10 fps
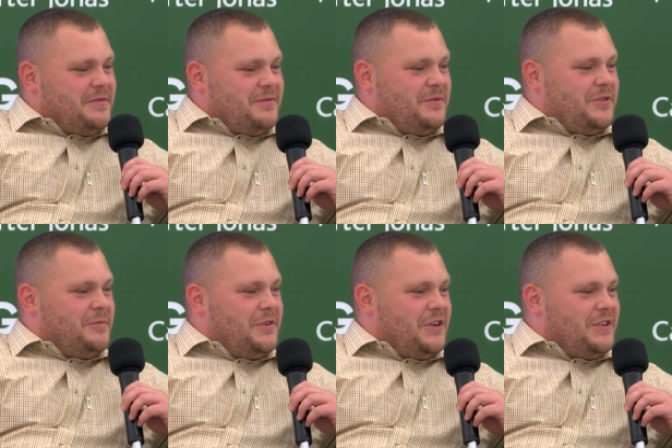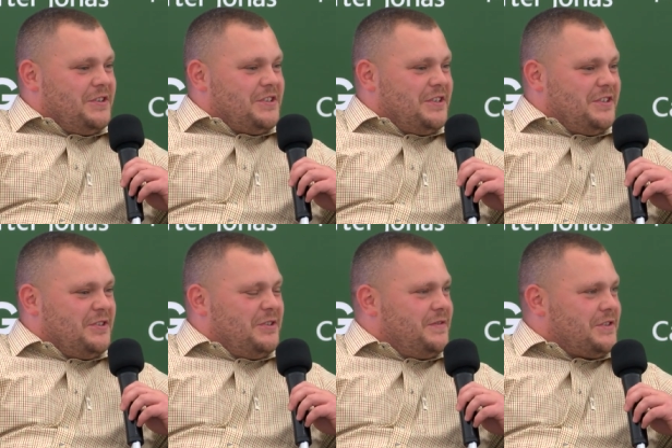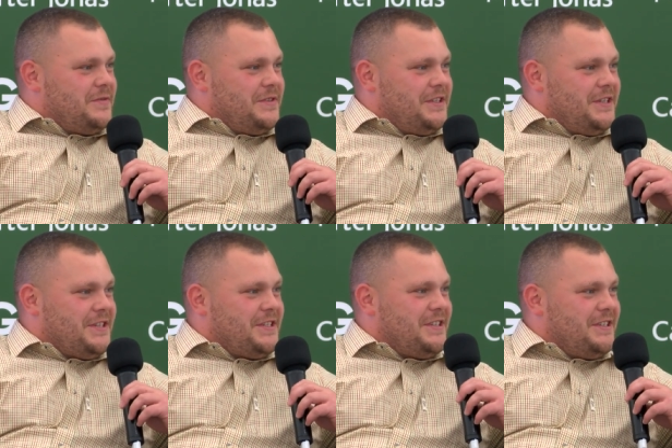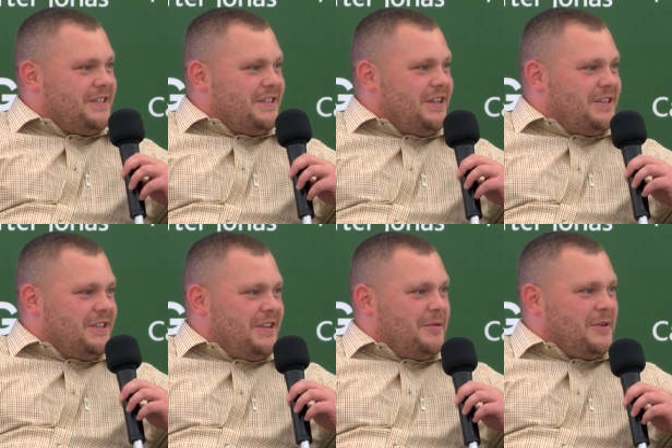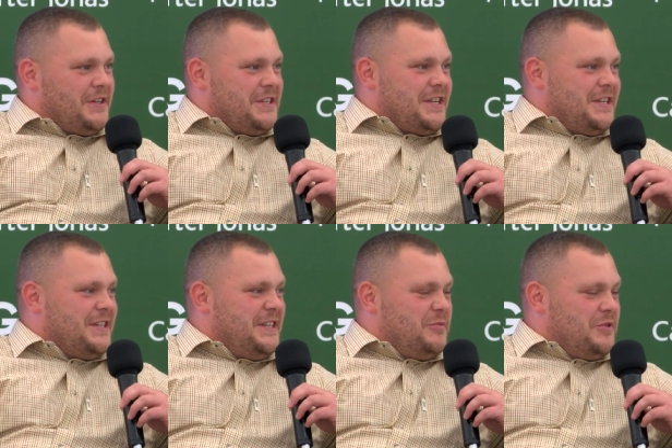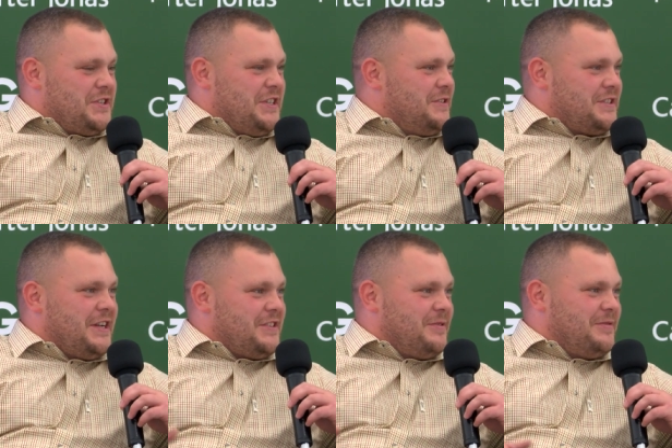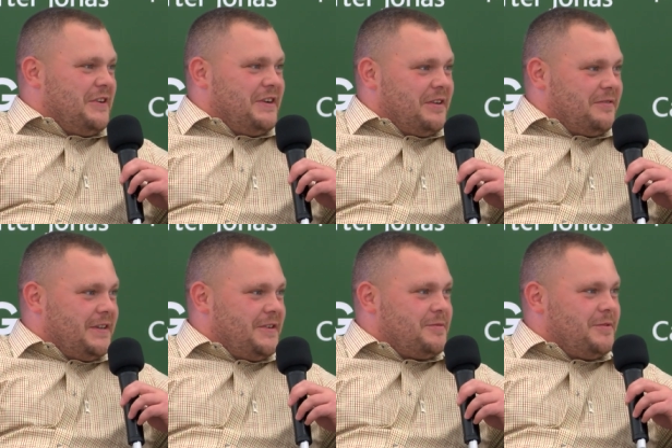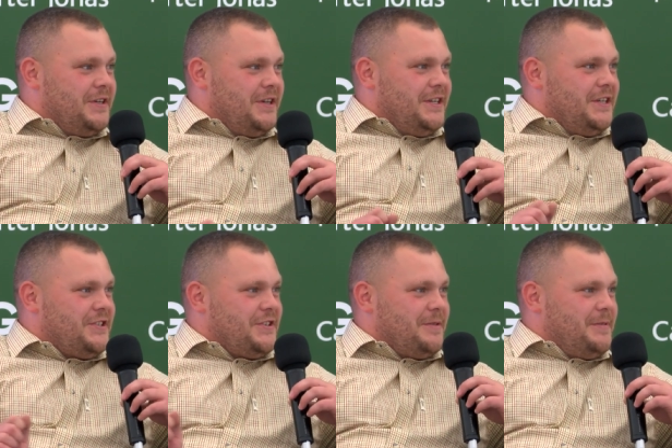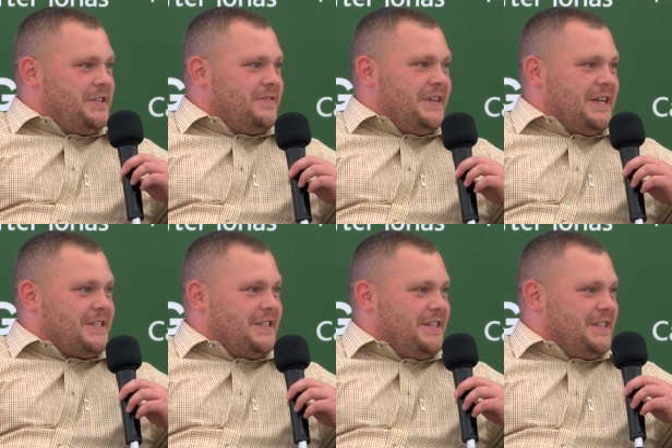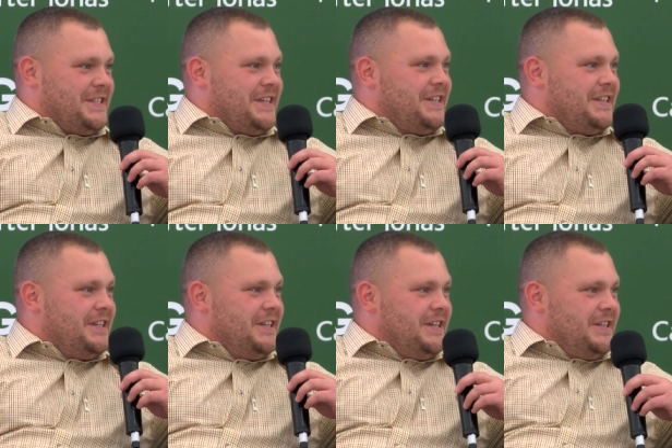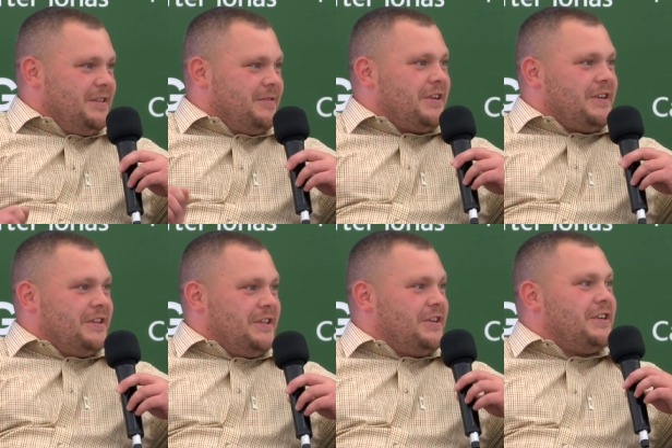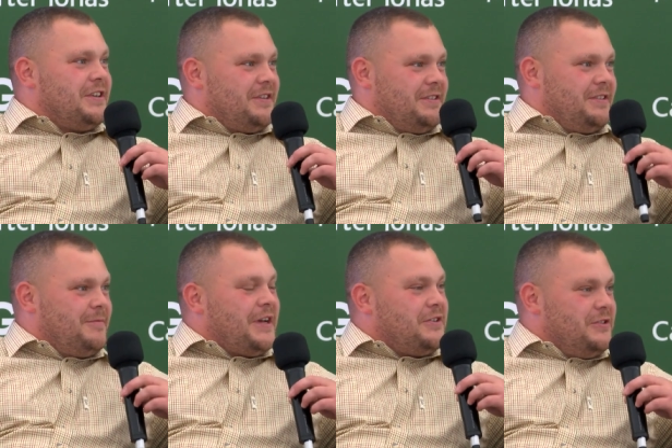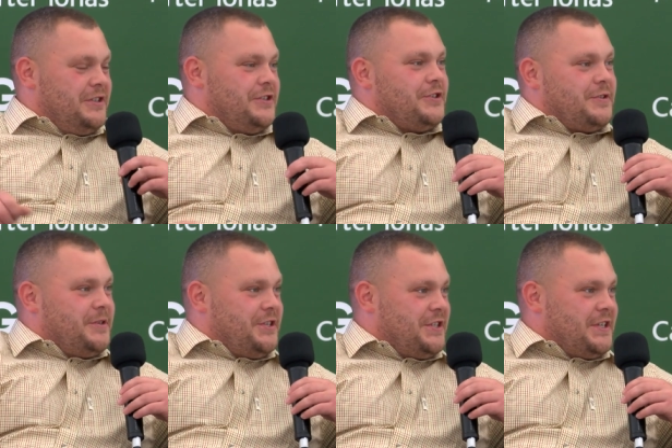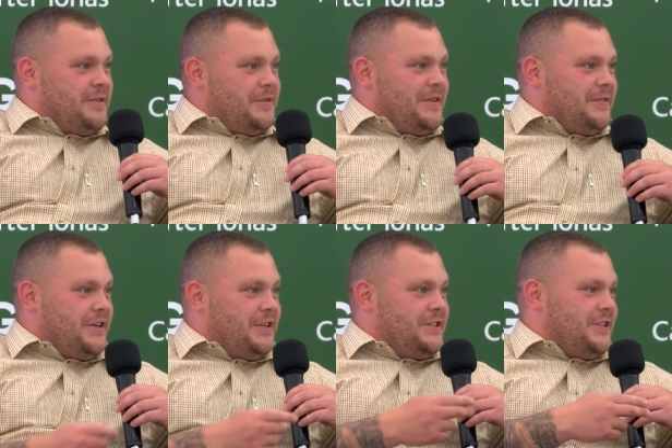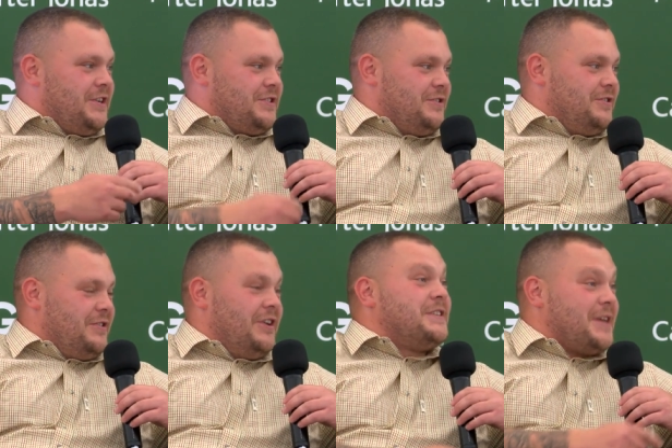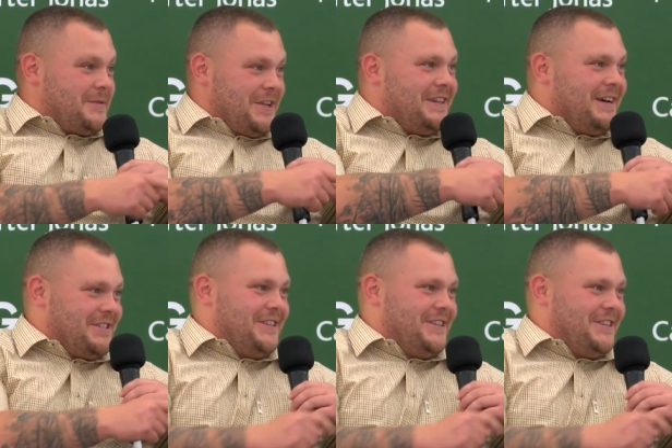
different from guns and all of stuff. That it's I don't know. I'm not going to say you need more skill because that's unfair on anything else, but it's just a piece of elastic and a stick. You've got to you got to make all the adjustments yourself. You haven't got a dot or except on that